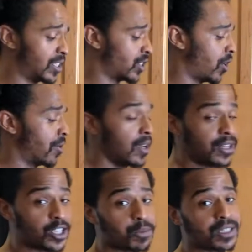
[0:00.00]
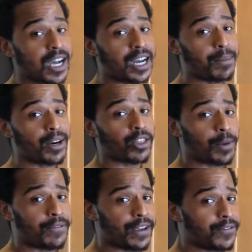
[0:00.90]
So this biscotti butter,
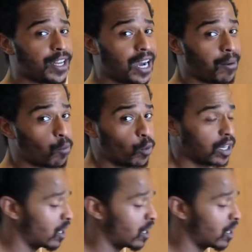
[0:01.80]
$3.50. I'm really